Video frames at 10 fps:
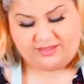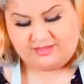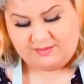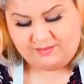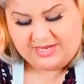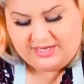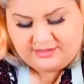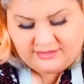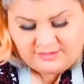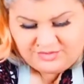the meat.
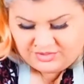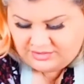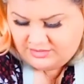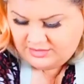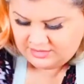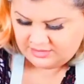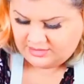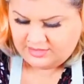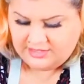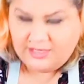So let me just
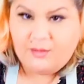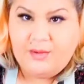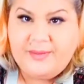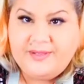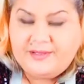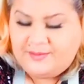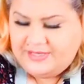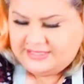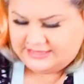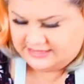get all my bits and
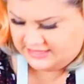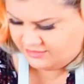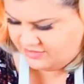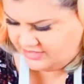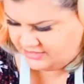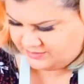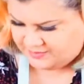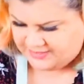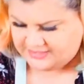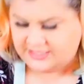pieces together and get some
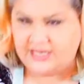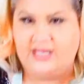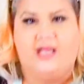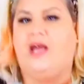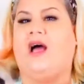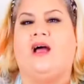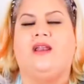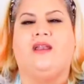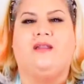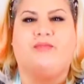space in here.
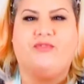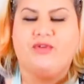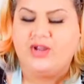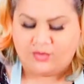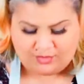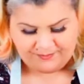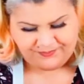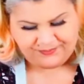Before I go on,